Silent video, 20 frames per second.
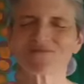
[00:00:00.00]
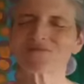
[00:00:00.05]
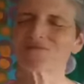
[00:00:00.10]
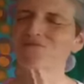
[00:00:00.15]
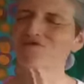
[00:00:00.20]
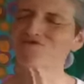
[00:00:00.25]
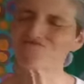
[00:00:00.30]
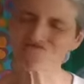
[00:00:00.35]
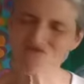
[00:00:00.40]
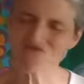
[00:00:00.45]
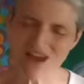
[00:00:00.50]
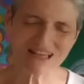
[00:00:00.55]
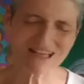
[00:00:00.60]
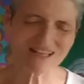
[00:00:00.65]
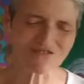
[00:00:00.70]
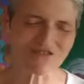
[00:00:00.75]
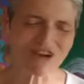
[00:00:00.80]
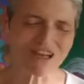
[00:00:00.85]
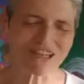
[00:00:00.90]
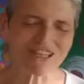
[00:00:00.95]
We
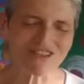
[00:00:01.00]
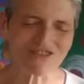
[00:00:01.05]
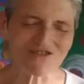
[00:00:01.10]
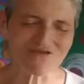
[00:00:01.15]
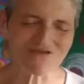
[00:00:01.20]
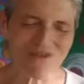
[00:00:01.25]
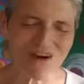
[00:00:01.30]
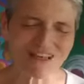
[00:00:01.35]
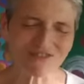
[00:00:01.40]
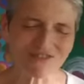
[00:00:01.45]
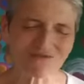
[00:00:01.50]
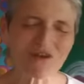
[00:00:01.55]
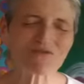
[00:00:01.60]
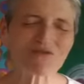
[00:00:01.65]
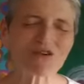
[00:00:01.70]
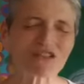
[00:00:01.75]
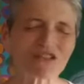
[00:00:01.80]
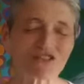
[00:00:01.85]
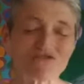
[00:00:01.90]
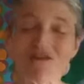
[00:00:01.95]
really, really do. And we
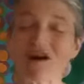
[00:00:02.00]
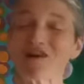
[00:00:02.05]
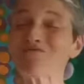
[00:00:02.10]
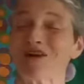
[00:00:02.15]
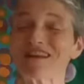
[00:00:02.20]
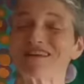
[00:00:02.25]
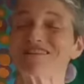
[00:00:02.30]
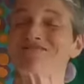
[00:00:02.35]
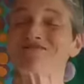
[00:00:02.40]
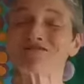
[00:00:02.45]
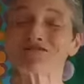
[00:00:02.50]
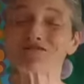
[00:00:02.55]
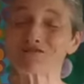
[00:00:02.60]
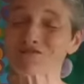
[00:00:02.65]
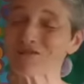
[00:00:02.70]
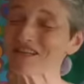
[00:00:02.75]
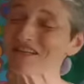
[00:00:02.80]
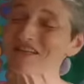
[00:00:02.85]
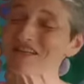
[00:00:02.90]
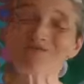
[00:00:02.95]
wish you a wonderful
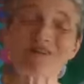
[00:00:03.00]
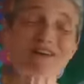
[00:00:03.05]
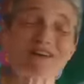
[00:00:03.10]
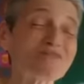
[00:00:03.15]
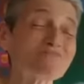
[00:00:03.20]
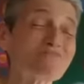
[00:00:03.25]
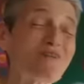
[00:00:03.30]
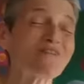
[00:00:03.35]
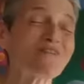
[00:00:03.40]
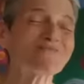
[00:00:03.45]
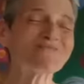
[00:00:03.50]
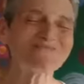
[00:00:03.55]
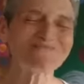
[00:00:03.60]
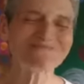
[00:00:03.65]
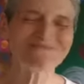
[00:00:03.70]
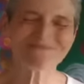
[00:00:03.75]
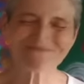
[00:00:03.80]
2021.